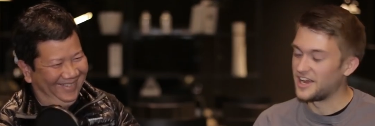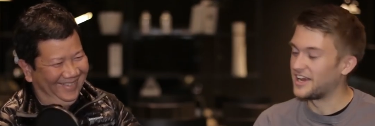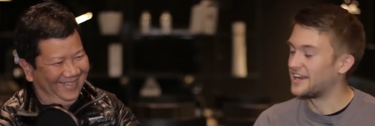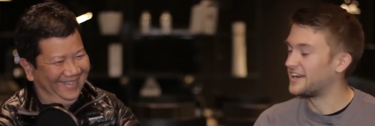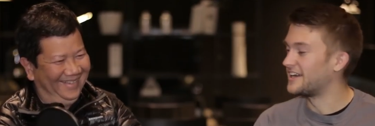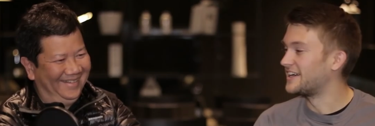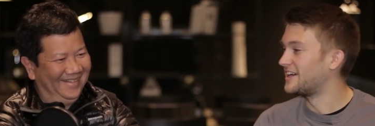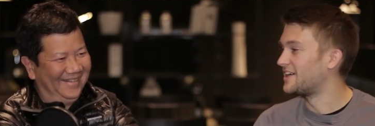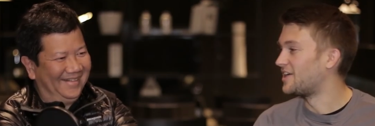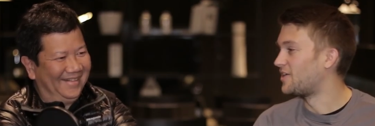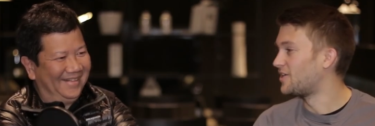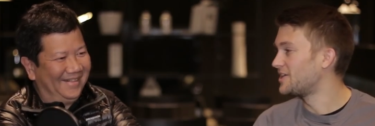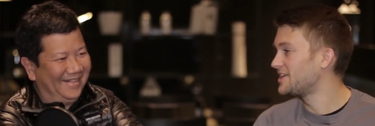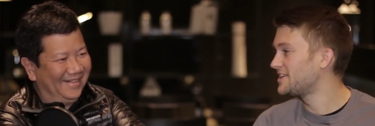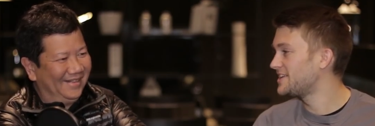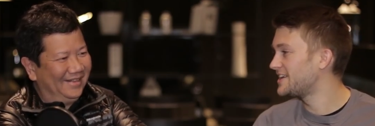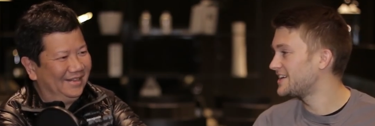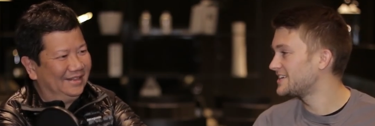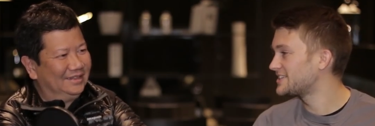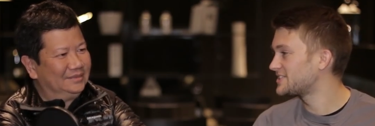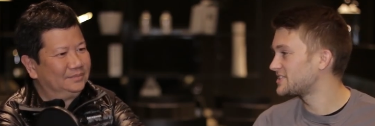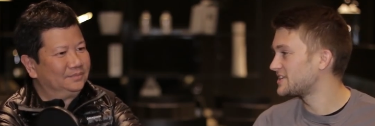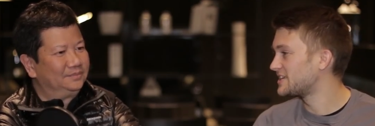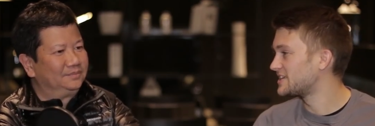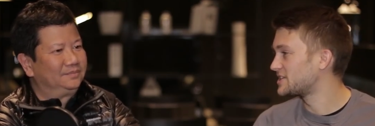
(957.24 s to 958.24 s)
Speaker 1: uh,
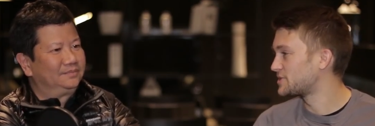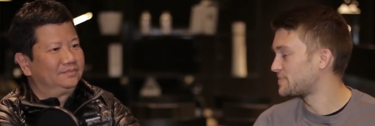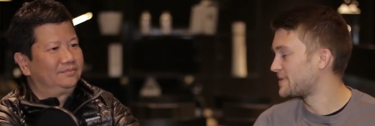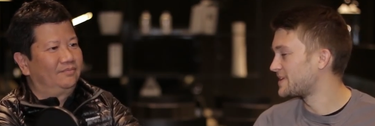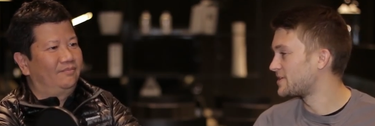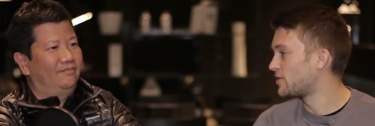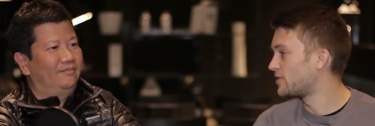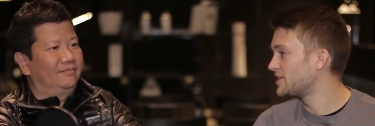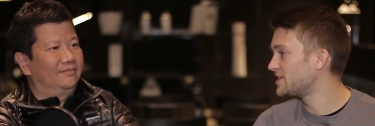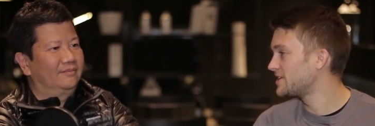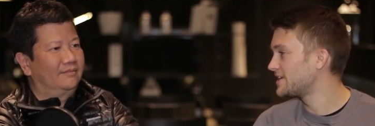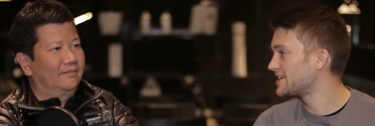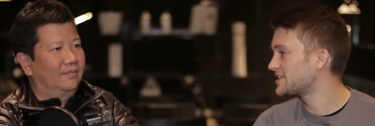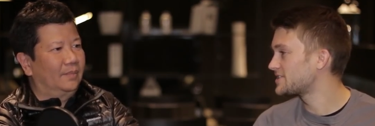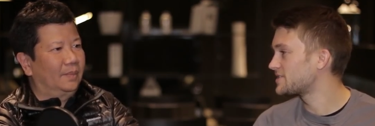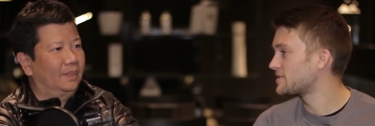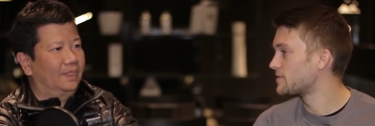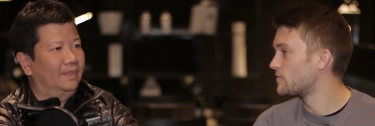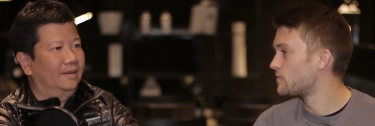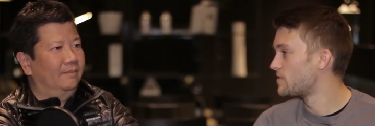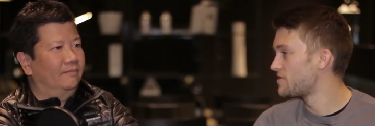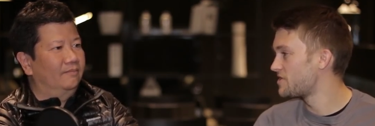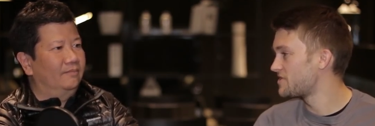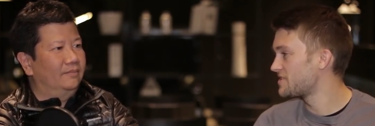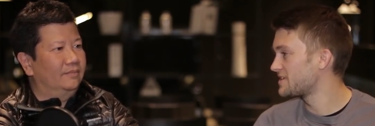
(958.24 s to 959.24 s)
holidays, uh, spend holidays
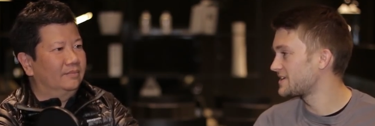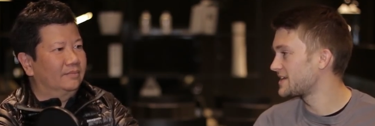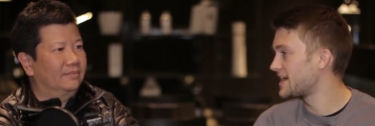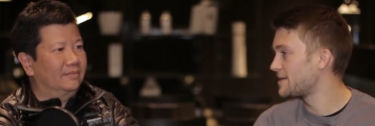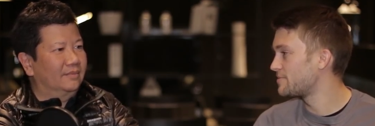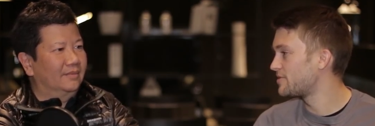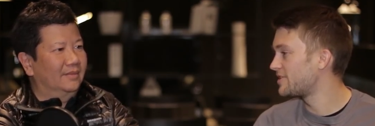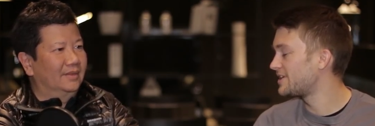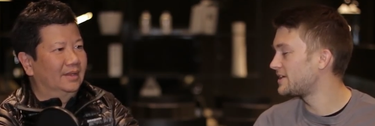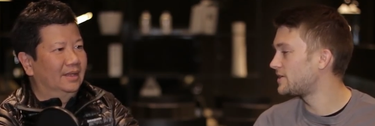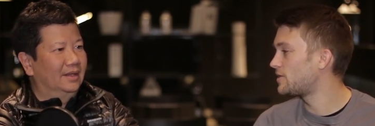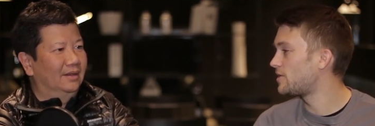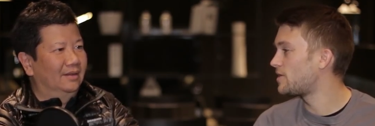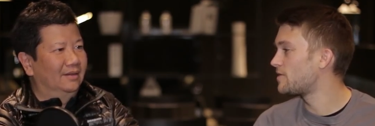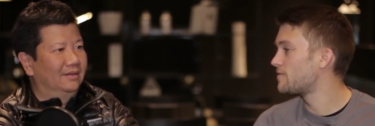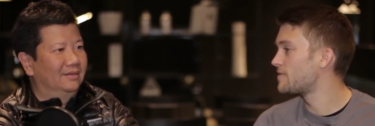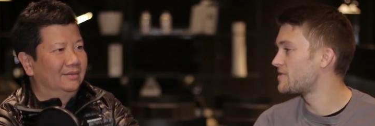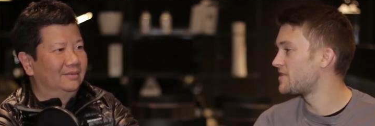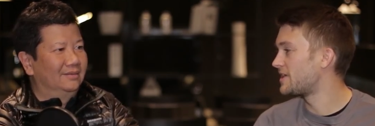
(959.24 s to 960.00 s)
with the camera or